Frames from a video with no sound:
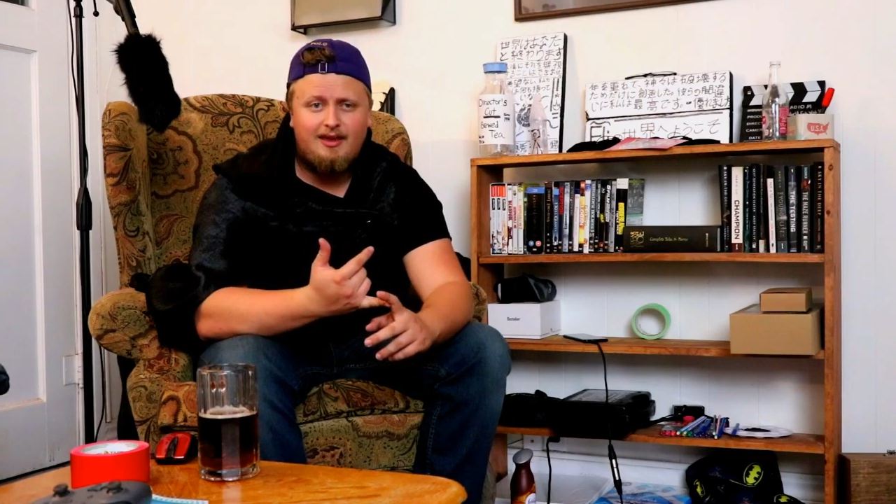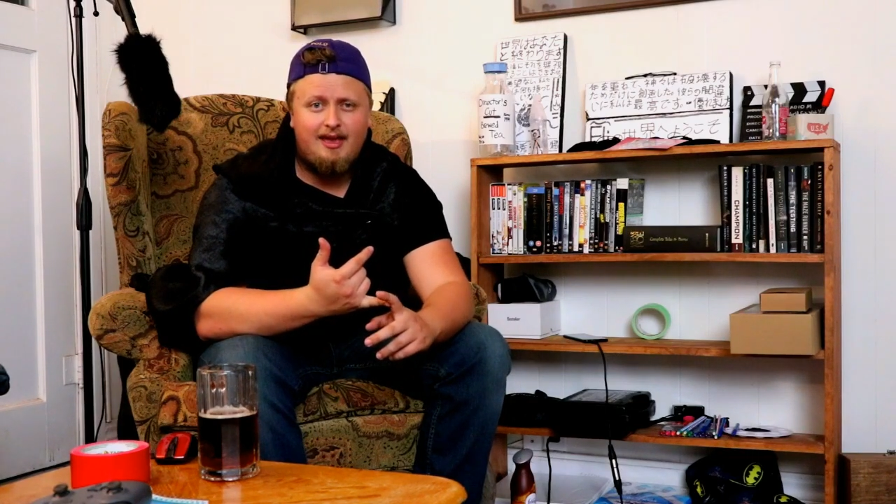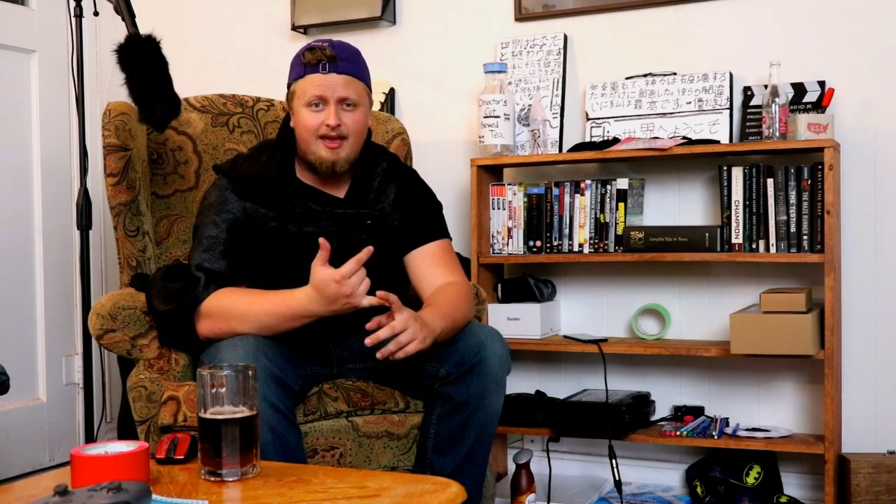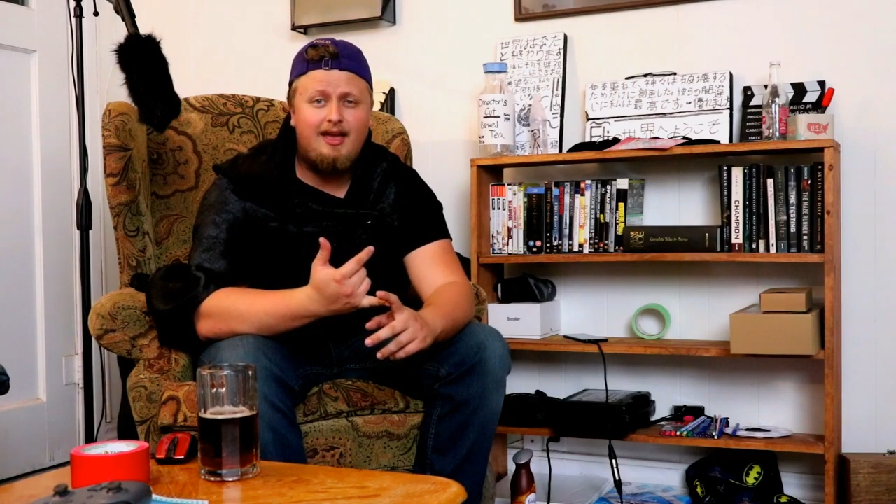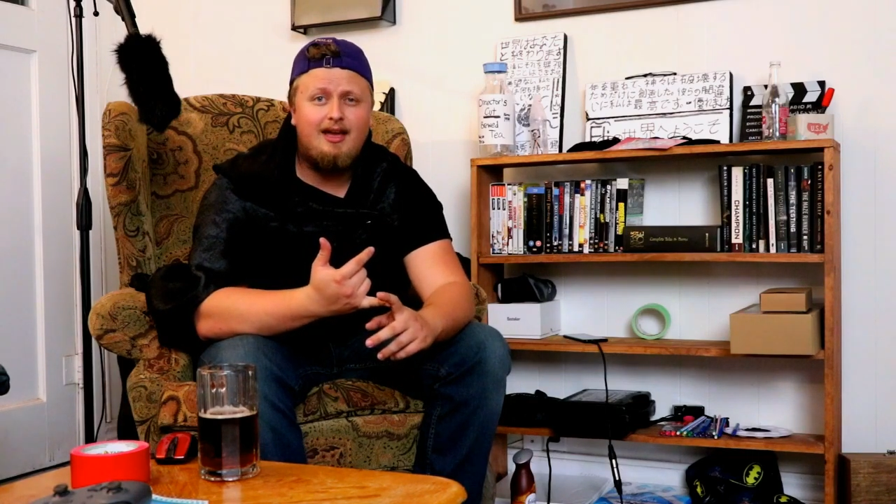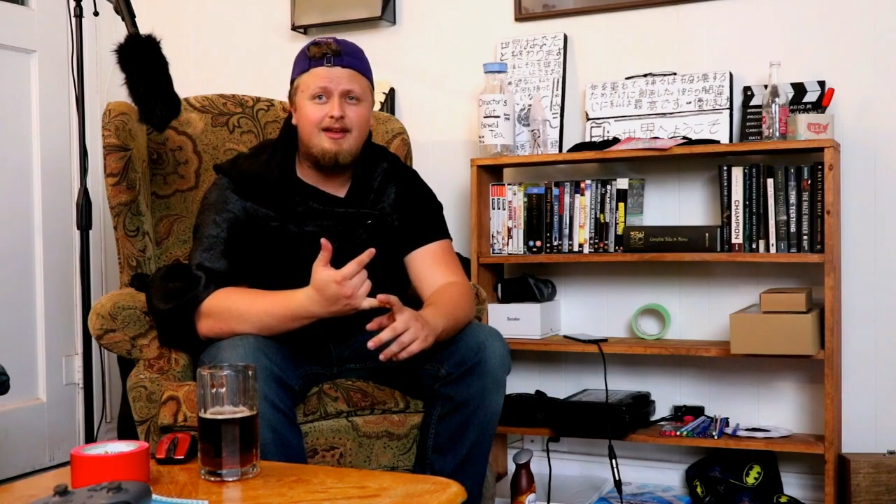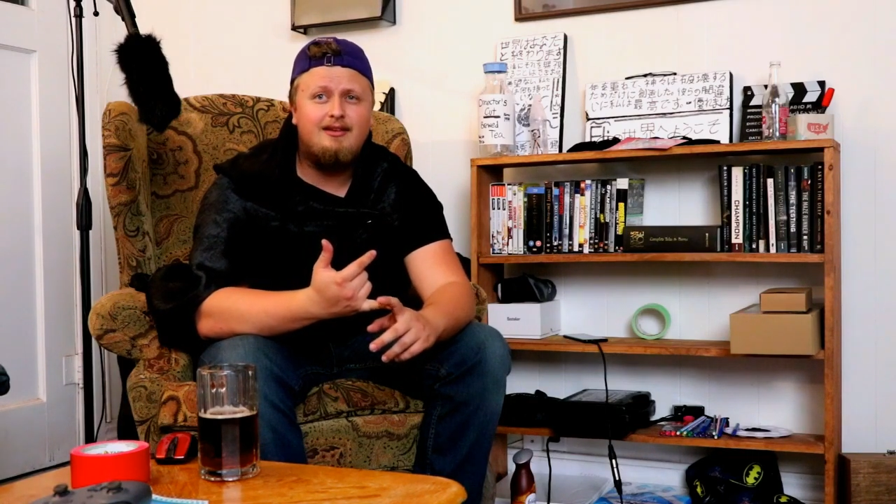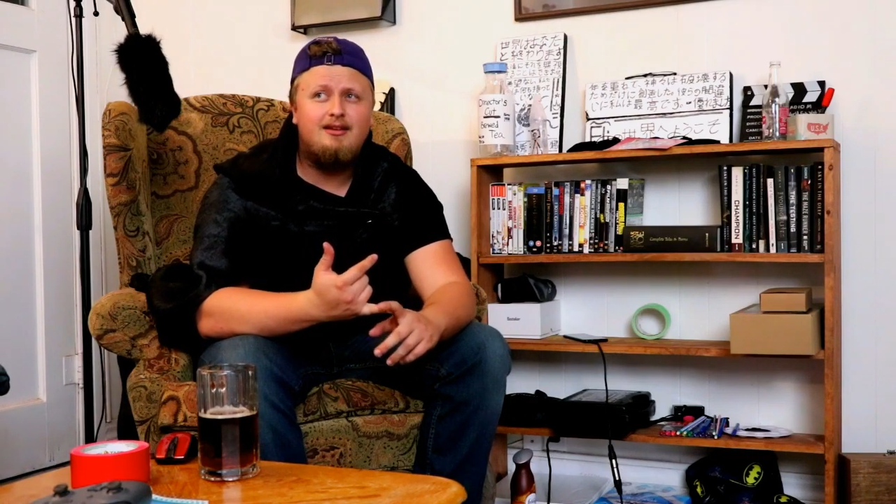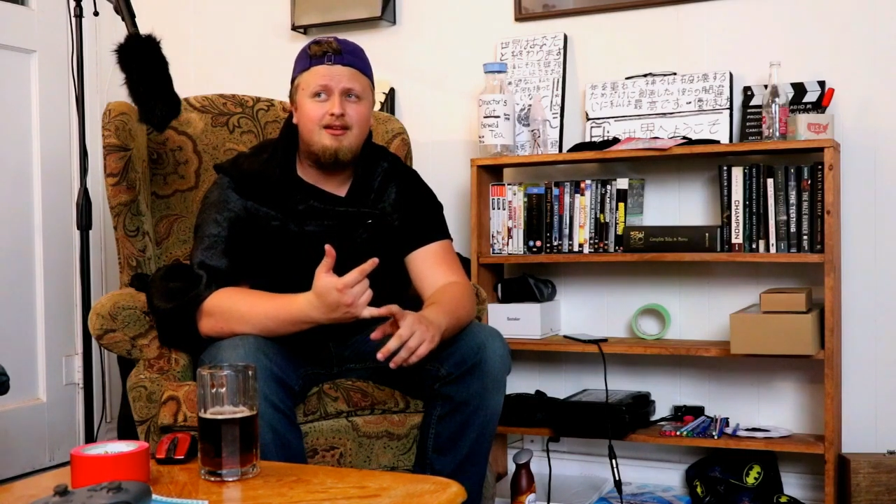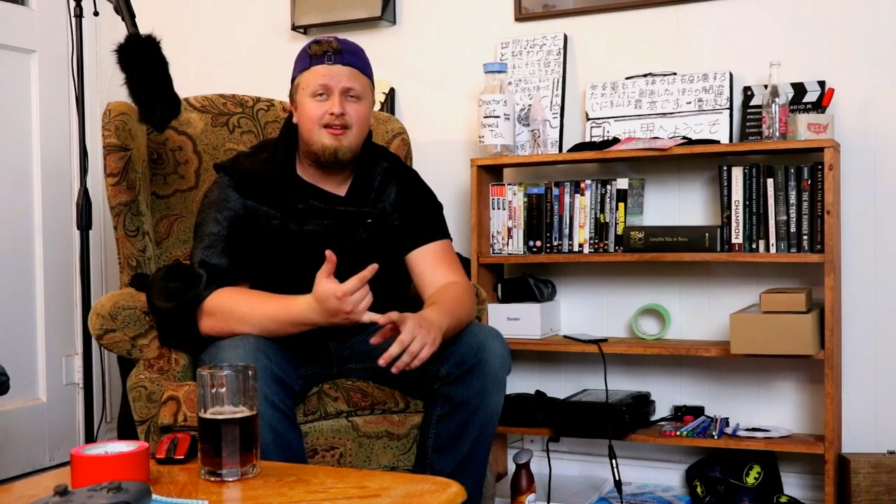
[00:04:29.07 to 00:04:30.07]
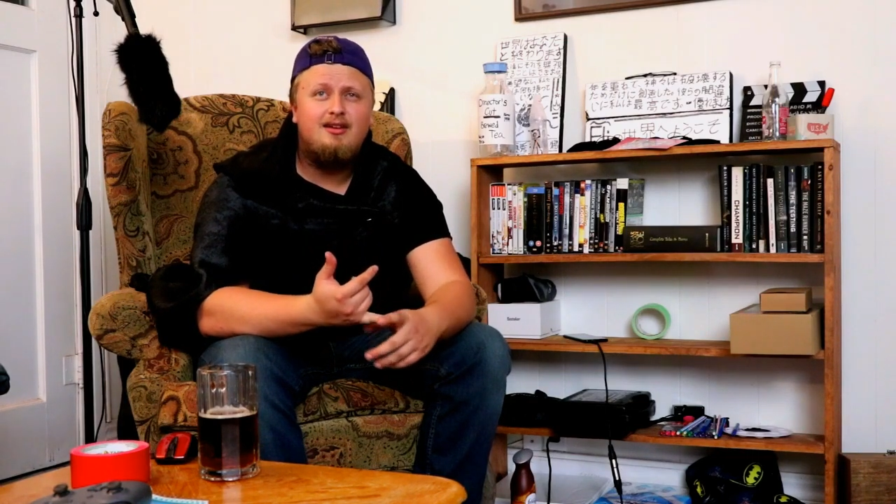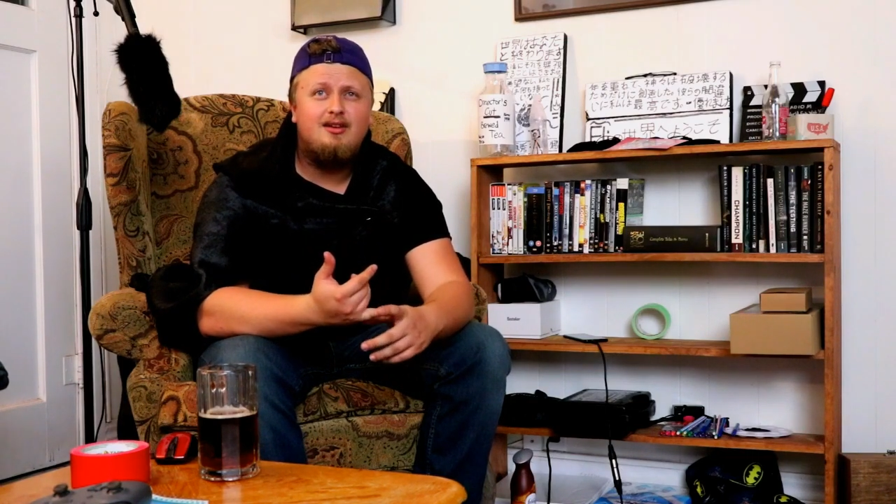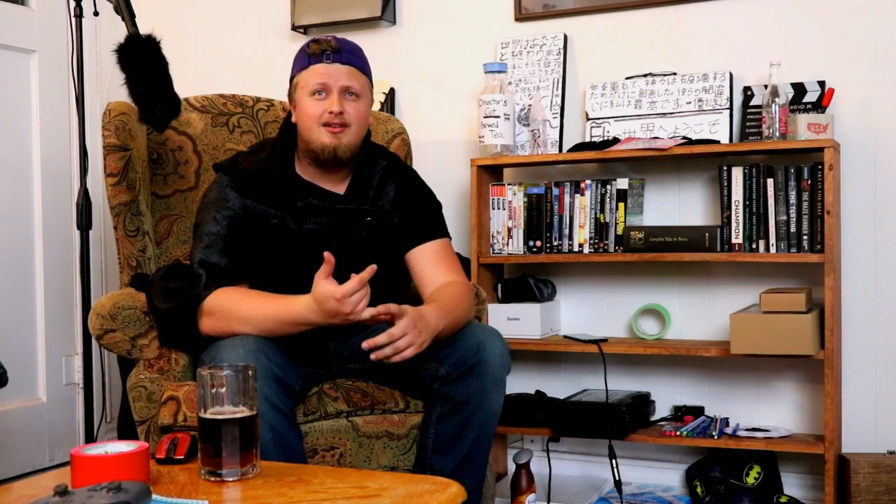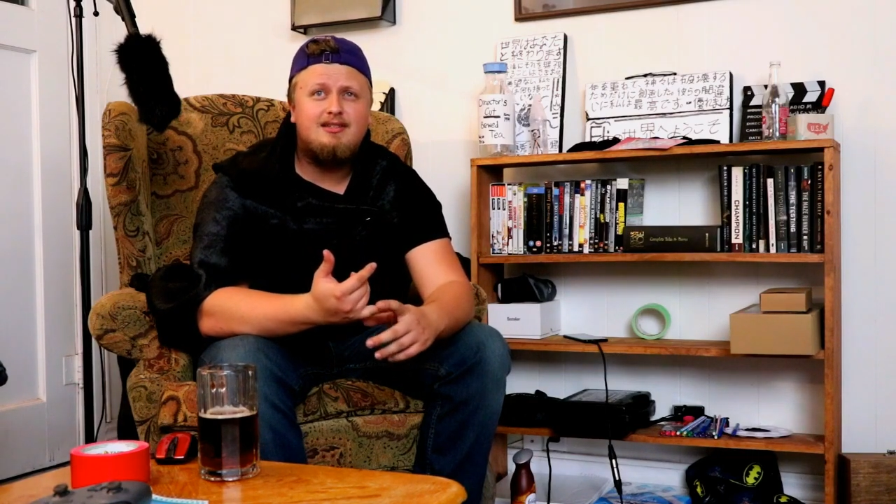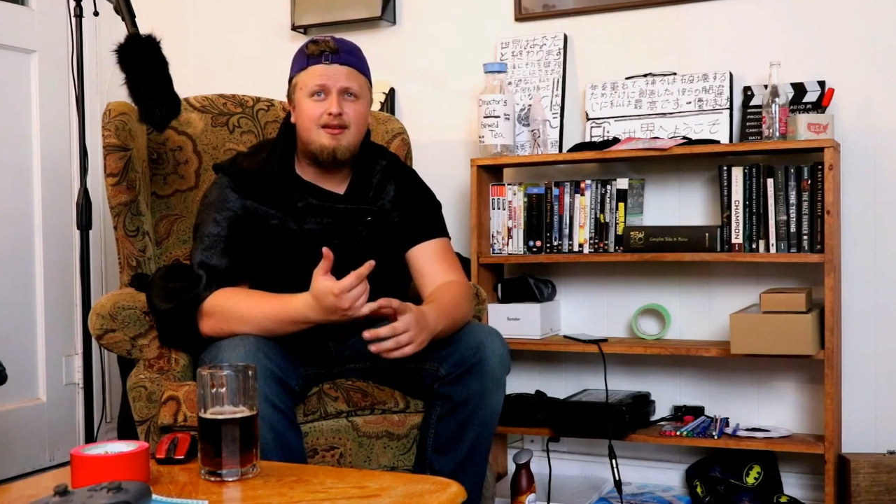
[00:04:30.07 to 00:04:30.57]
And
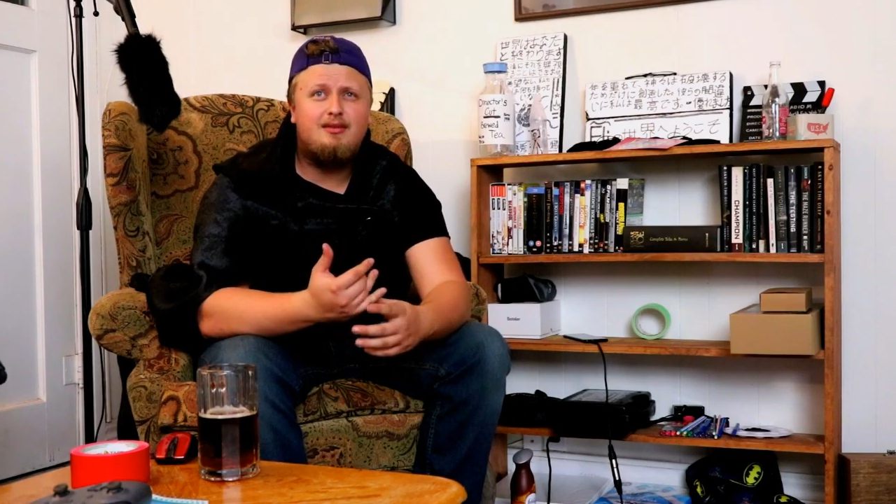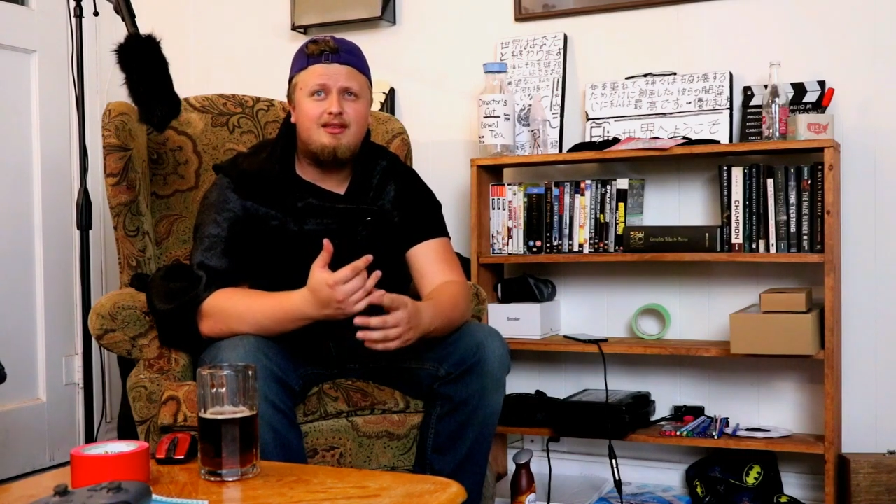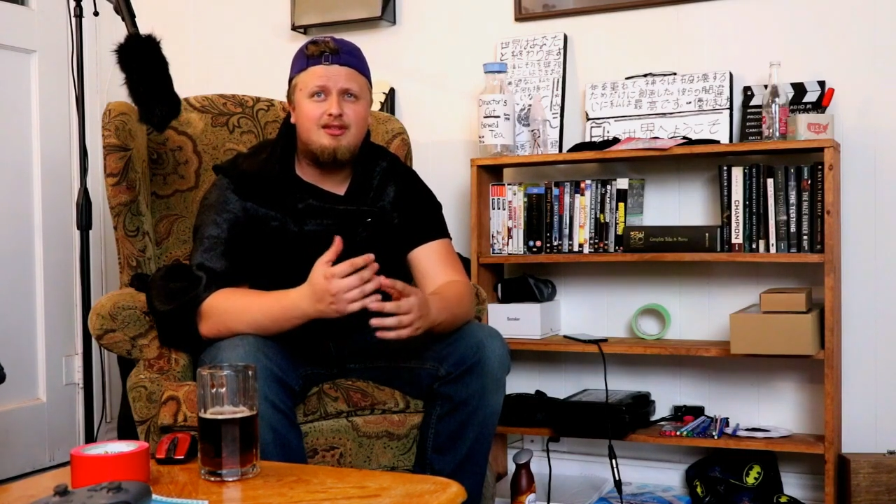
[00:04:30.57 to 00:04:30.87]
something